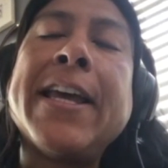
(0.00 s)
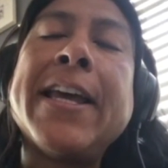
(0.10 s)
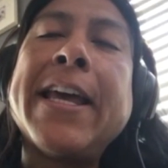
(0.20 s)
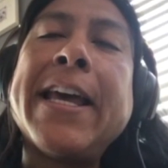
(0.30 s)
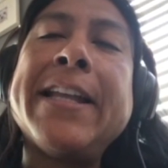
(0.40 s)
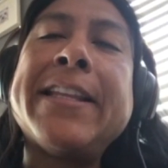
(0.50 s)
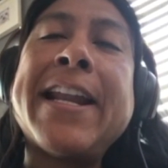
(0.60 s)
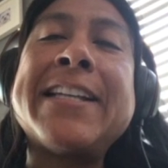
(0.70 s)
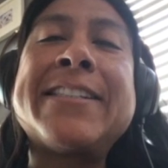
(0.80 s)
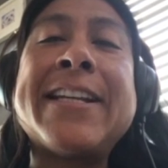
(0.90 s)
And then I
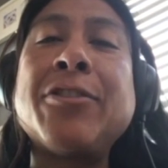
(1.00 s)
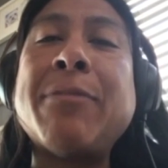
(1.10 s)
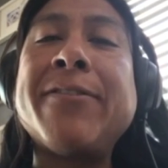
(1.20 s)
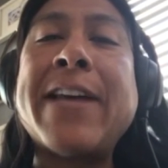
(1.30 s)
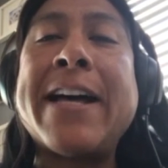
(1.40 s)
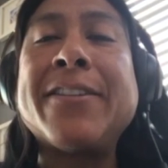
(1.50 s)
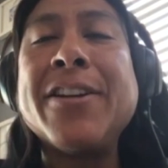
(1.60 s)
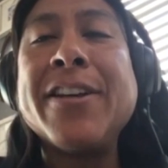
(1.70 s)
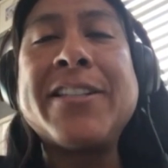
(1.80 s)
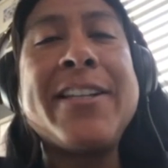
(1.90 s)
said to my dad,
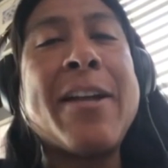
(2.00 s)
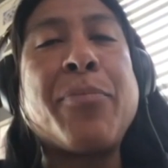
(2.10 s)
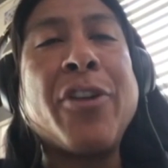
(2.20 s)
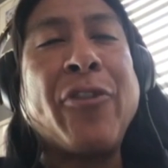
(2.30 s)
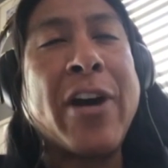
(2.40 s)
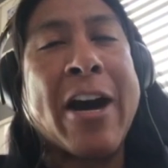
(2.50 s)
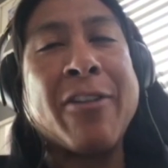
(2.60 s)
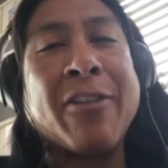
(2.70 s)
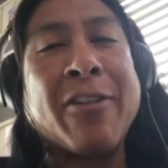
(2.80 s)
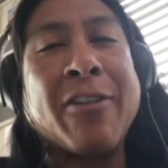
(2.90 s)
isn't that beautiful how
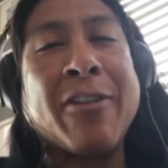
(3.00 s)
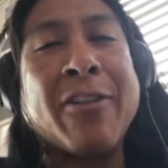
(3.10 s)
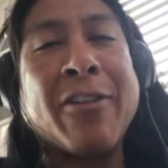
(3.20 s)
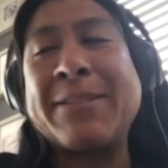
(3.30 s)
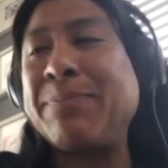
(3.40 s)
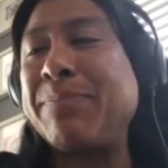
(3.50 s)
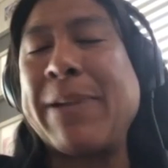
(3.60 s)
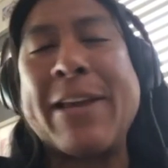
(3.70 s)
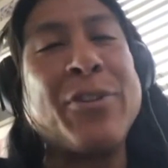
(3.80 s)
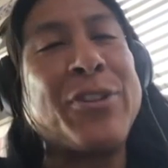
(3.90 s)
children can just
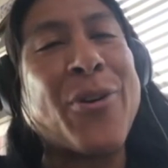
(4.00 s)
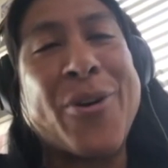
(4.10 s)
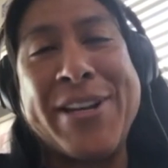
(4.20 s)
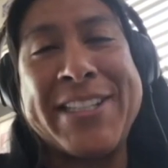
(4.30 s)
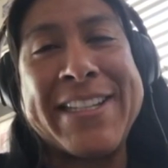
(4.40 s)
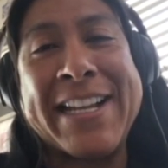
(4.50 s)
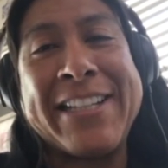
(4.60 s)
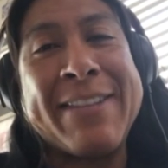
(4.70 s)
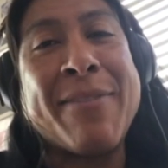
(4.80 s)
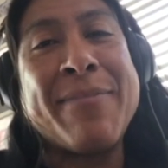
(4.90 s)
play with toys and then
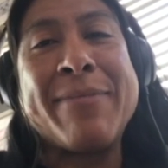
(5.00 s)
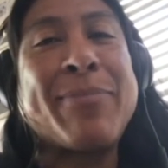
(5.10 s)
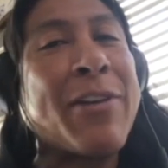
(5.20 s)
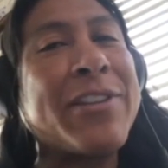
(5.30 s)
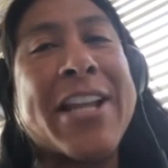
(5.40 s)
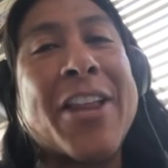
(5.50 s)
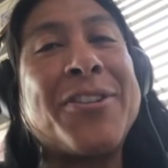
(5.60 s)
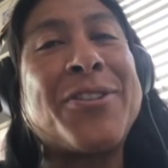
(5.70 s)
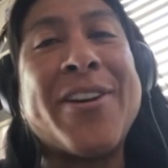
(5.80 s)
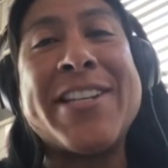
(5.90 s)
leave them and play with another
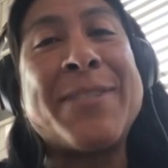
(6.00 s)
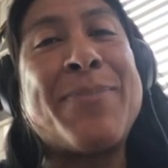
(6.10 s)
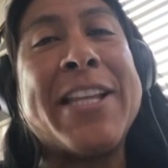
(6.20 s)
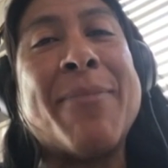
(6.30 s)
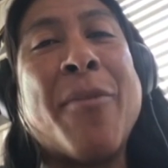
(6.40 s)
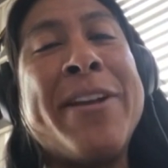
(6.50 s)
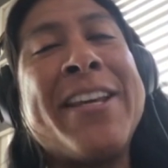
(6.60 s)
toy and just be in the moment?